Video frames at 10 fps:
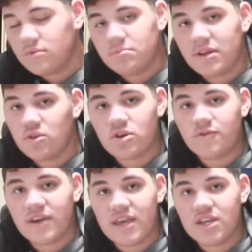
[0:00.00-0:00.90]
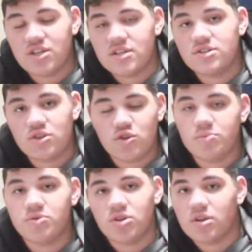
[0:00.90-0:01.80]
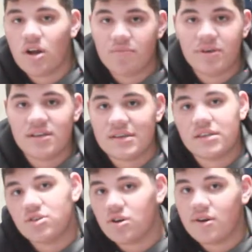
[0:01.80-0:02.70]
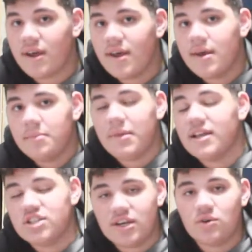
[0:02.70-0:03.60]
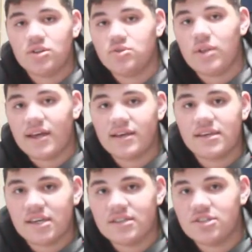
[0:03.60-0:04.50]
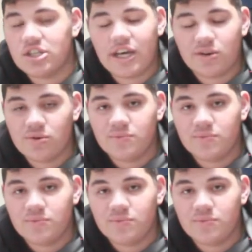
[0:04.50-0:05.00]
my notifications, YouTube turned it off because I turned my channel into like a kid's channel.